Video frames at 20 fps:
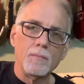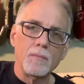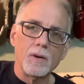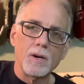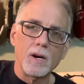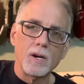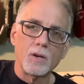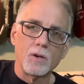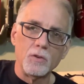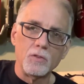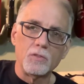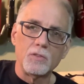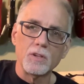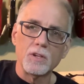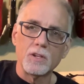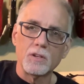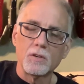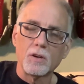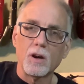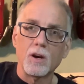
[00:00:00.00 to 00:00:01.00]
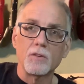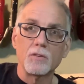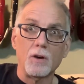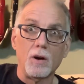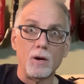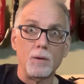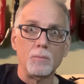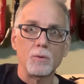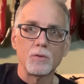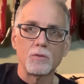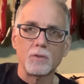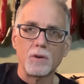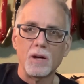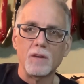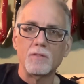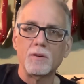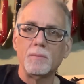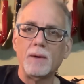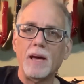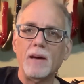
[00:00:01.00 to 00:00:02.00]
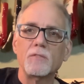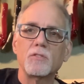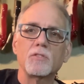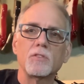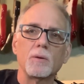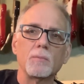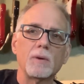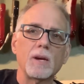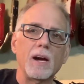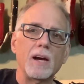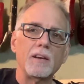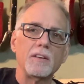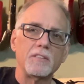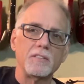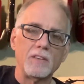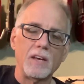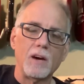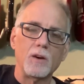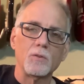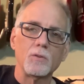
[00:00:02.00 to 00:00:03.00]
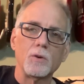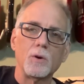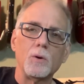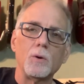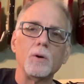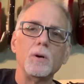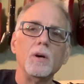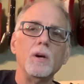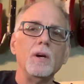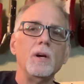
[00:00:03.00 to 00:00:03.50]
acoustic guitars, almost all of them, have some kind of sound hole.